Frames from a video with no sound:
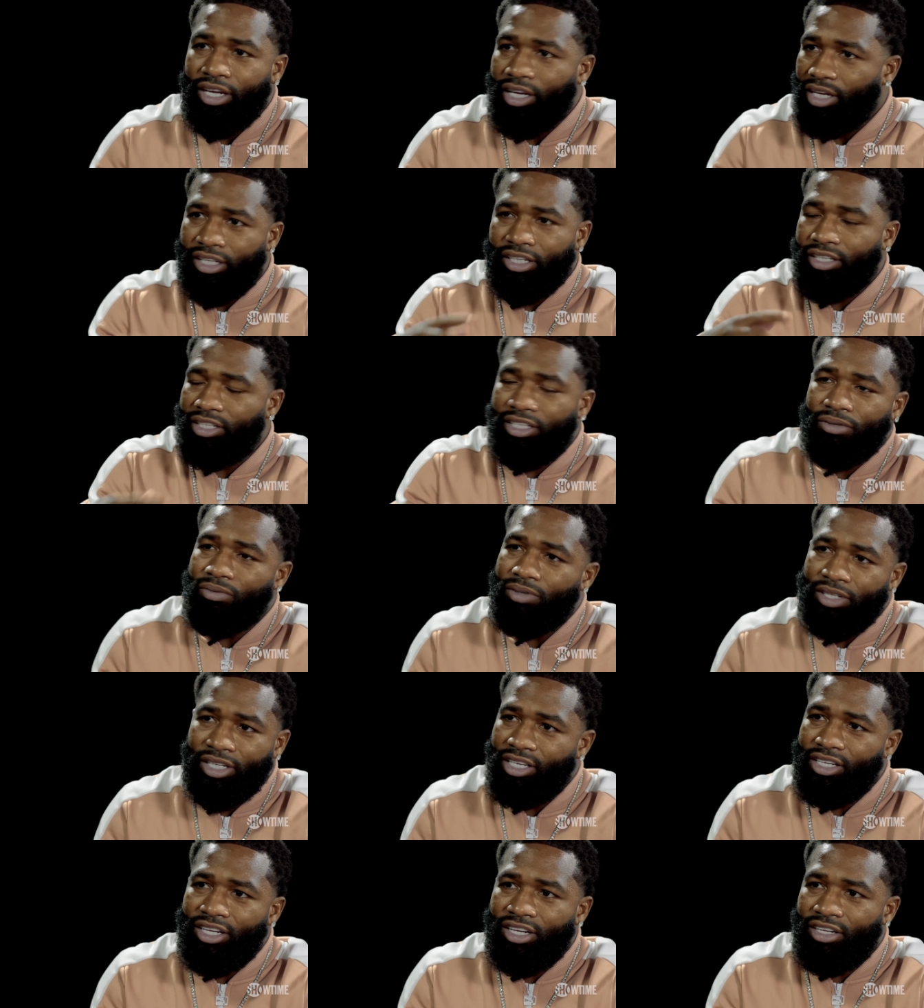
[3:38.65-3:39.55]
He
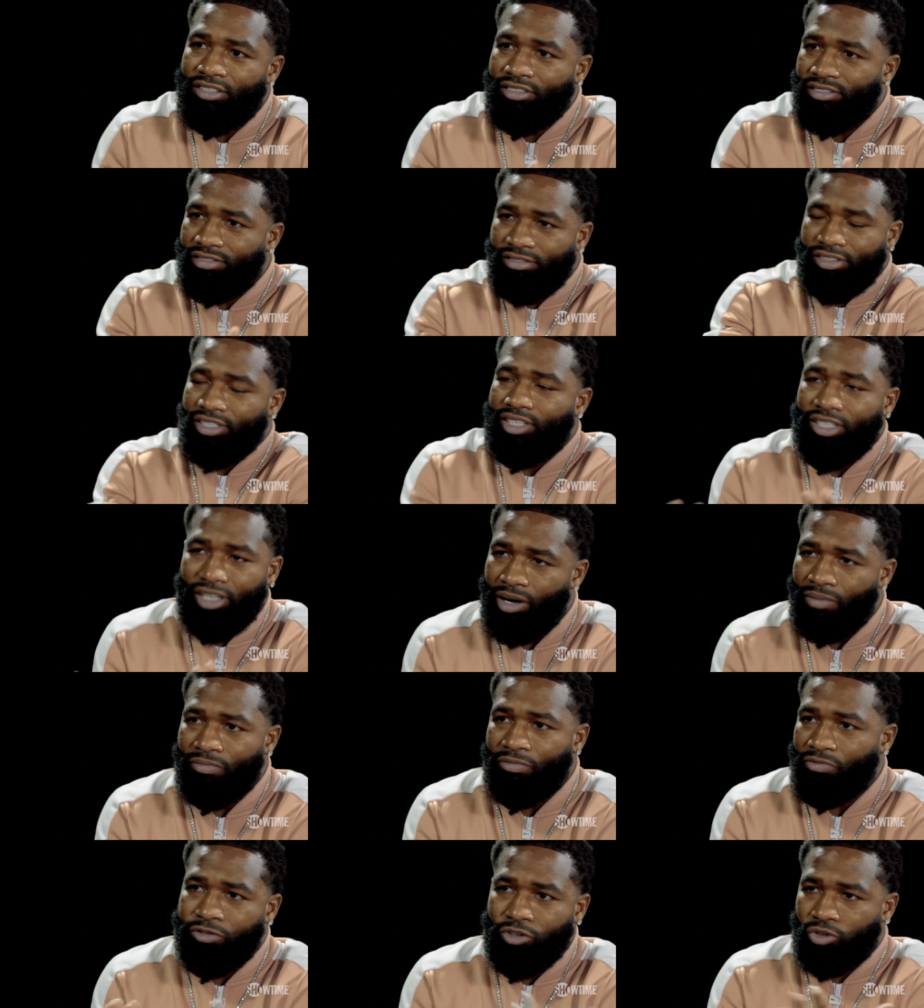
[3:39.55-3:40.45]
he didn't
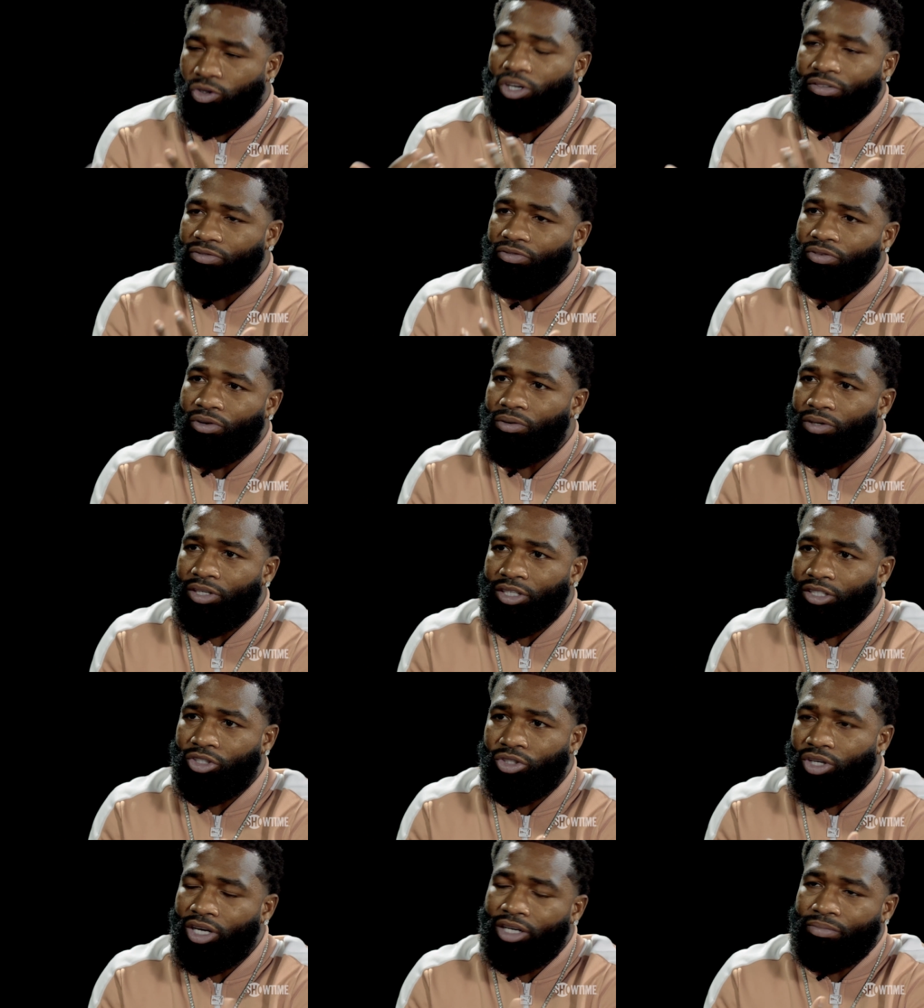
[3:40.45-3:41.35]
come straight forward
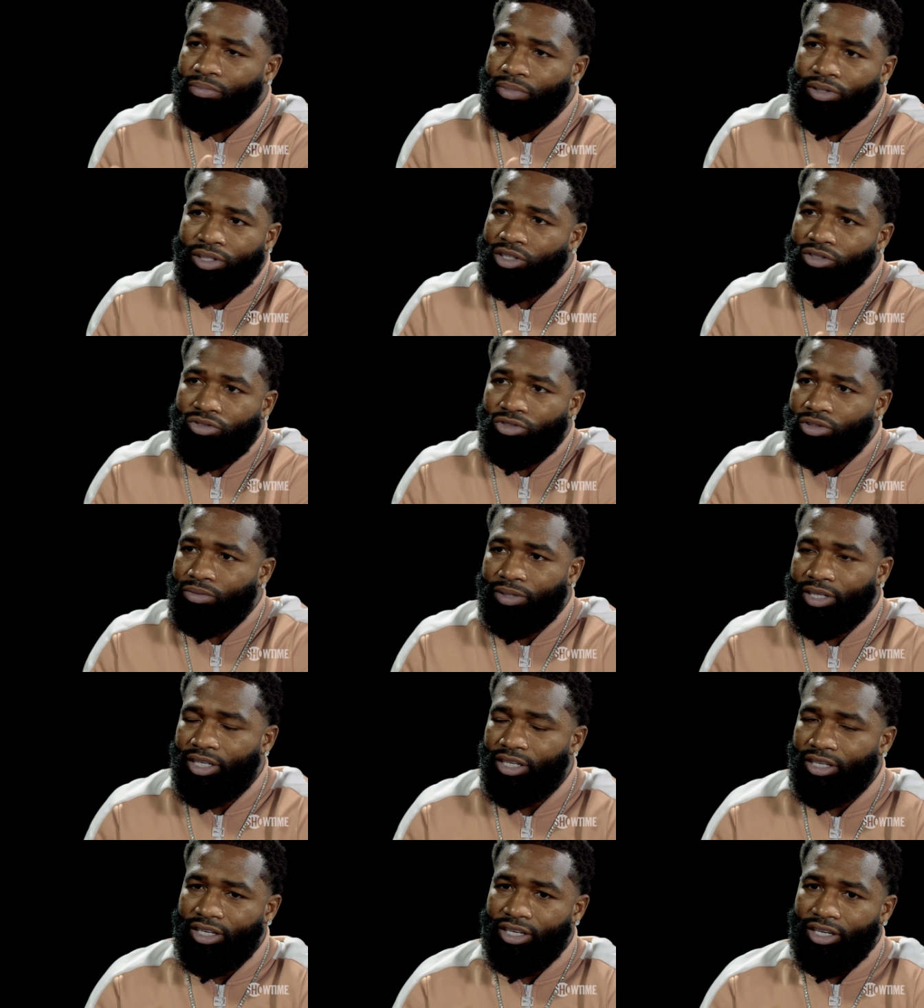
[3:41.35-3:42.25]
and try to bully through
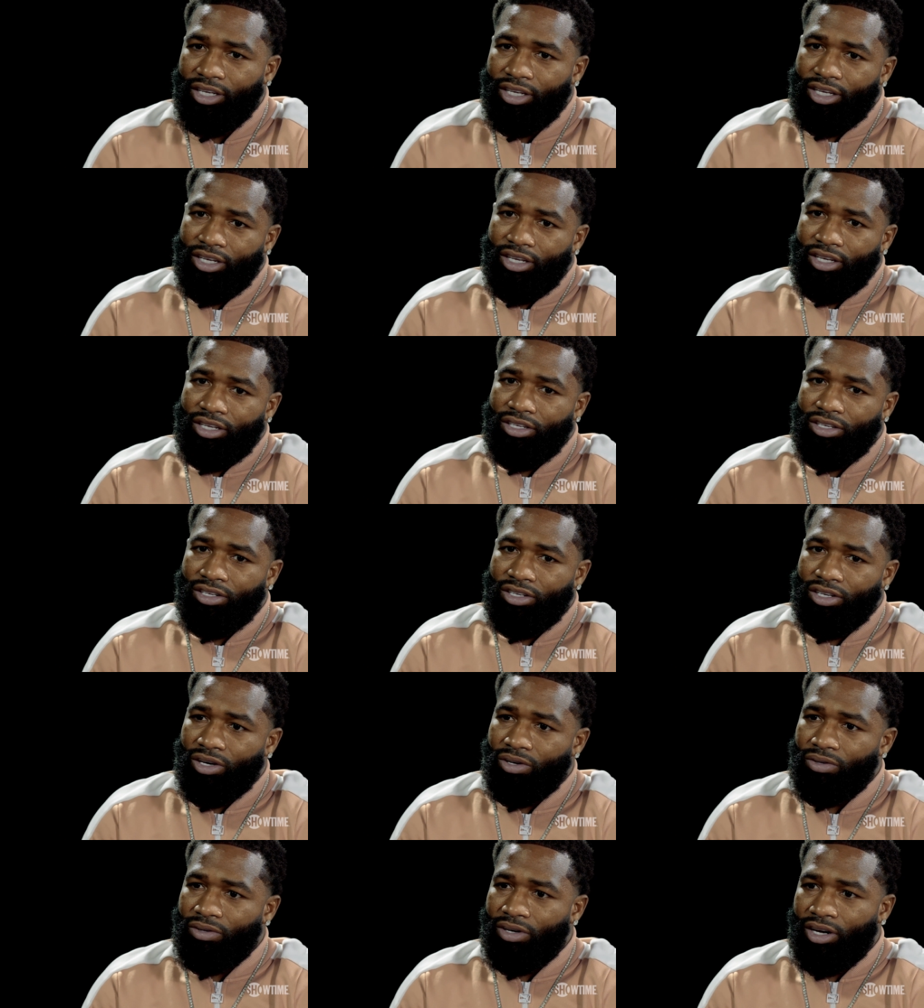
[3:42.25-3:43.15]
me. You
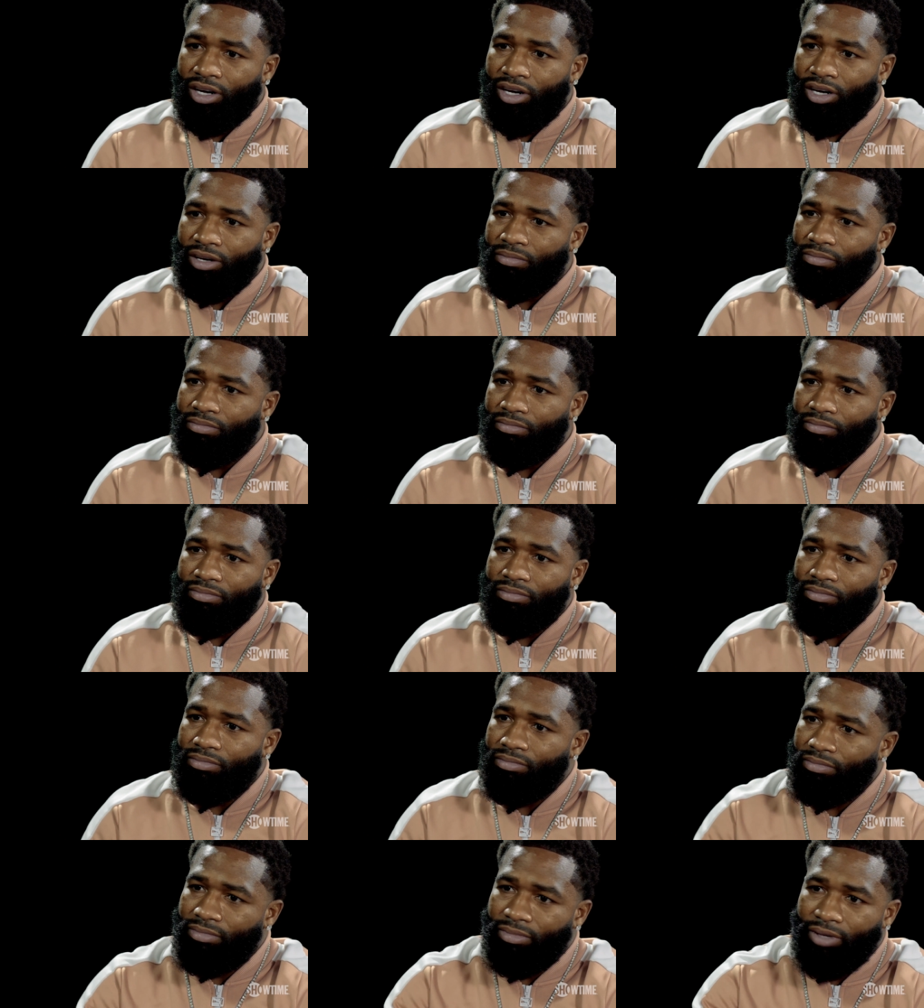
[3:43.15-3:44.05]
know, um,
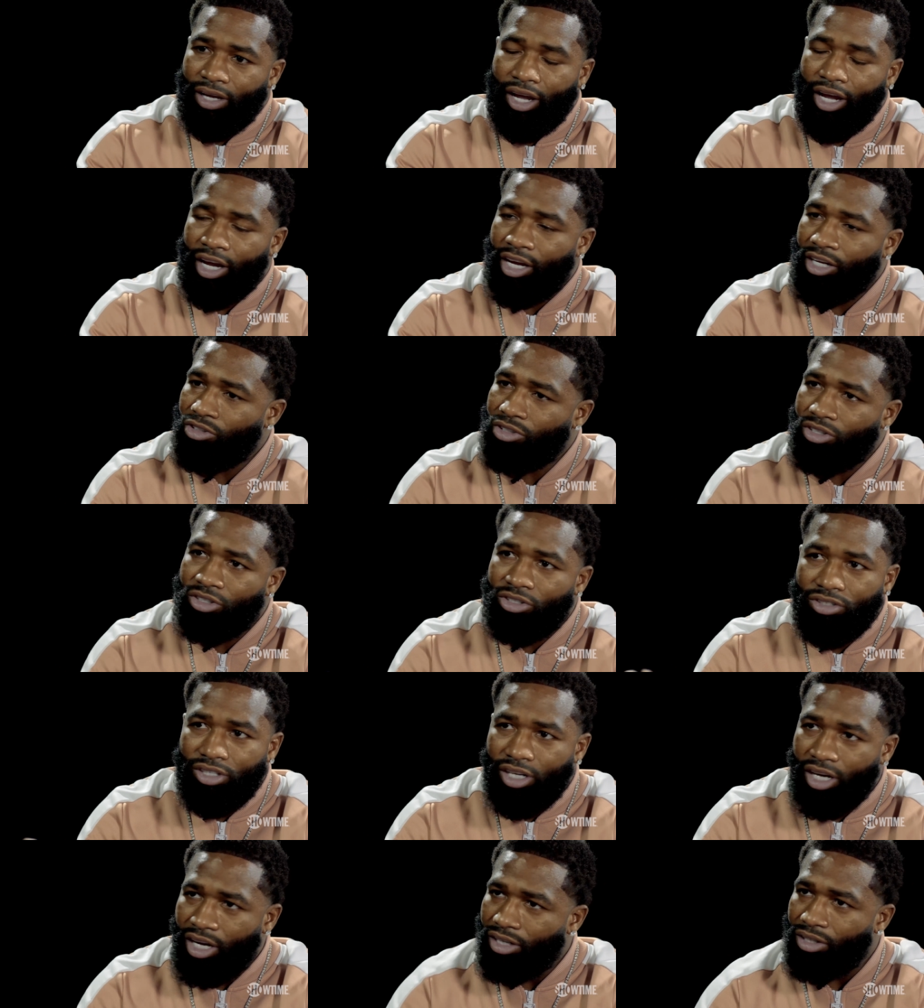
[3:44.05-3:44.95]
Adrian
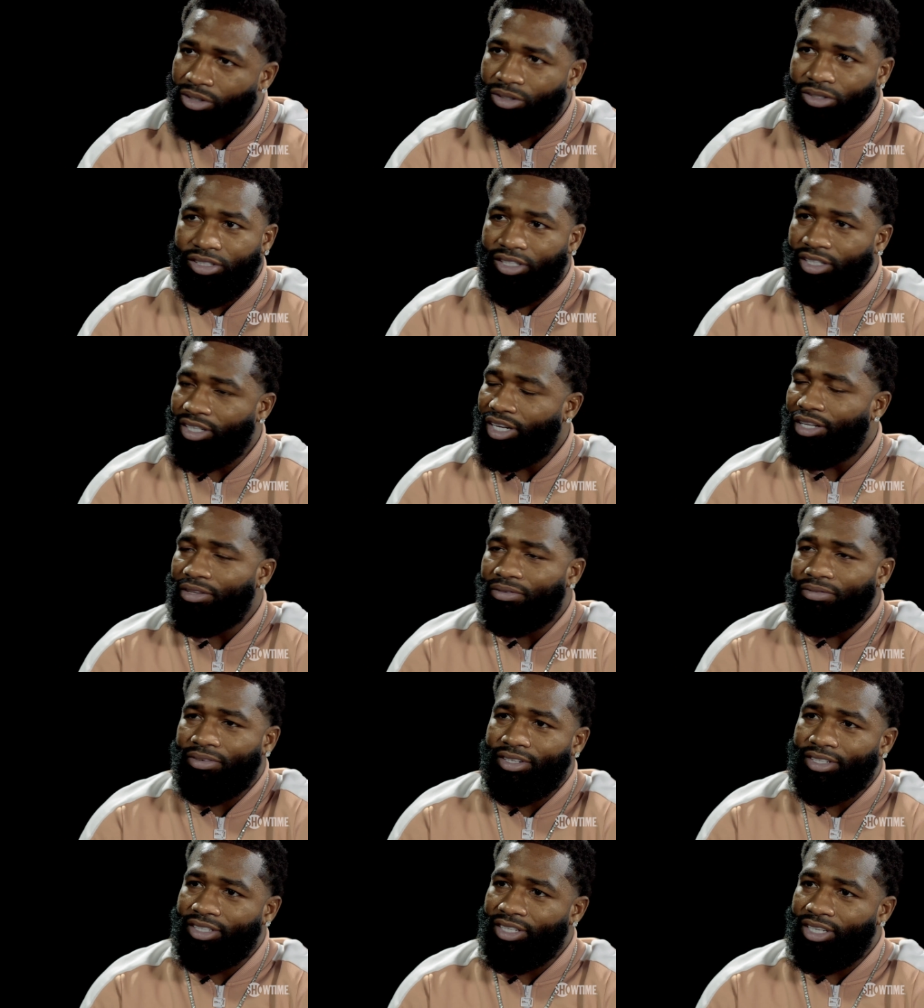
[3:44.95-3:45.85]
Granados, another
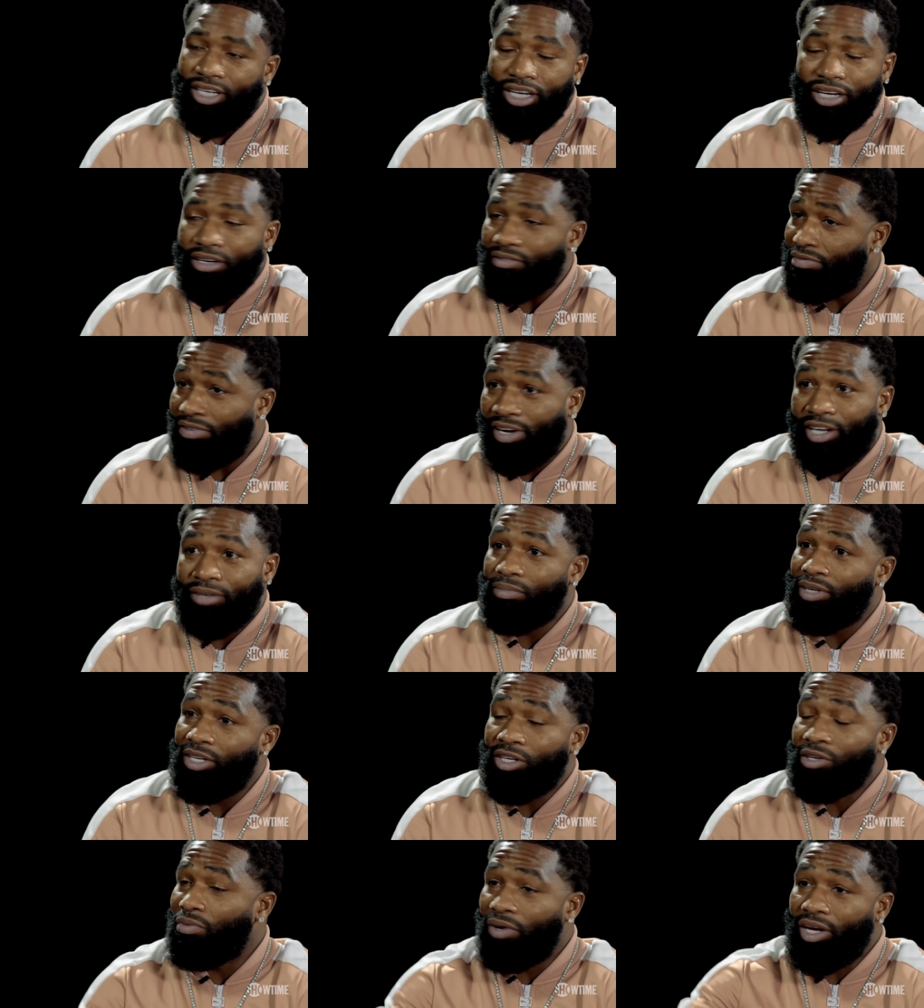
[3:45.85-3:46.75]
one. He didn't fight
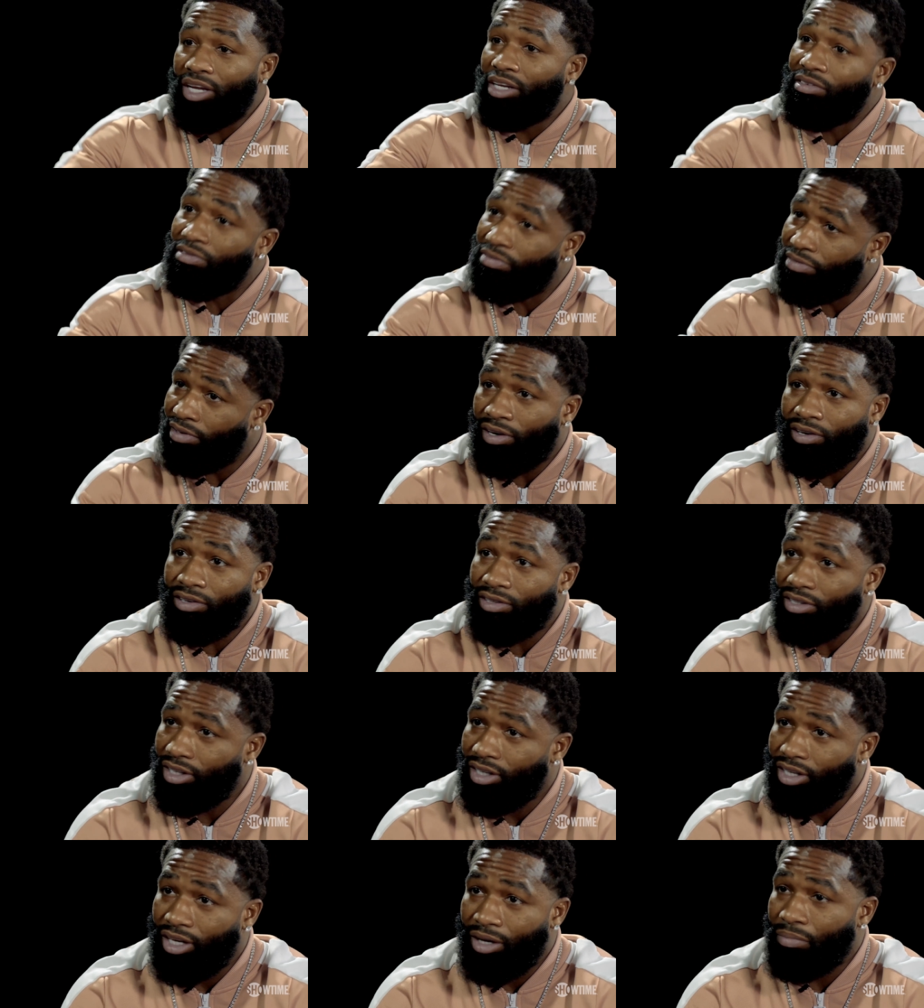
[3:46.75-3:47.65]
me the way he fought
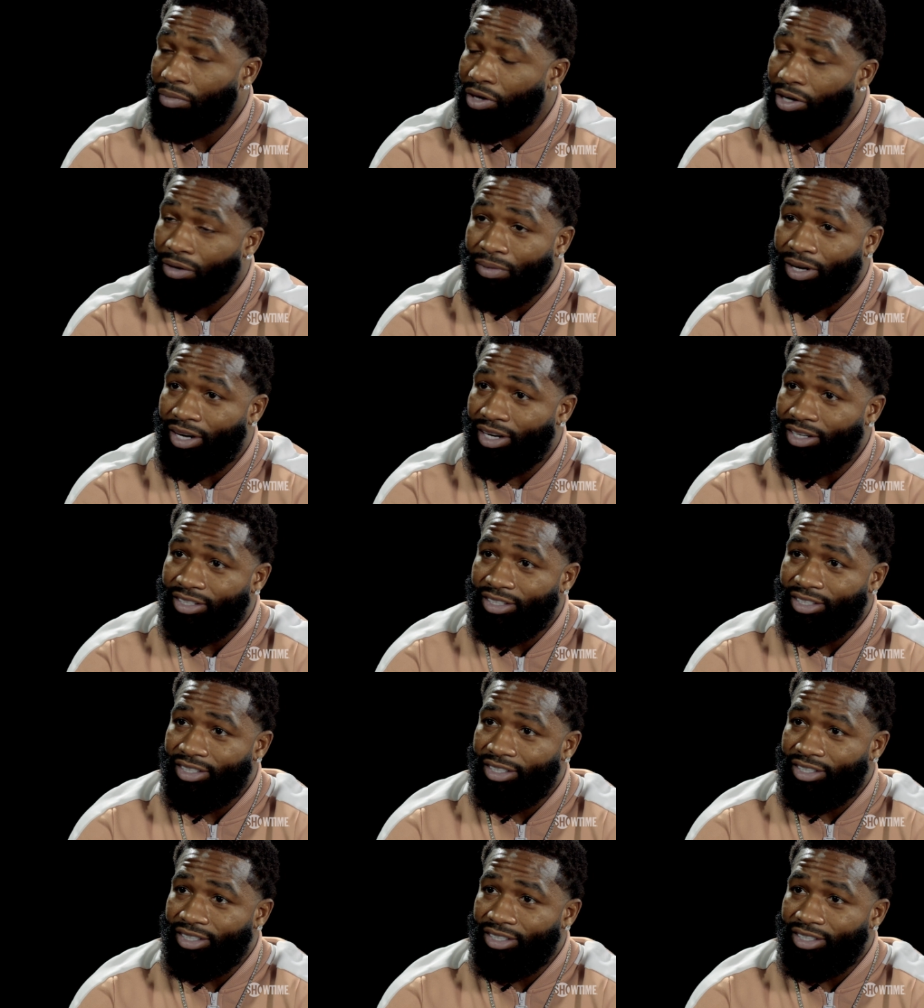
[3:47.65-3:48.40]
Amir Imam.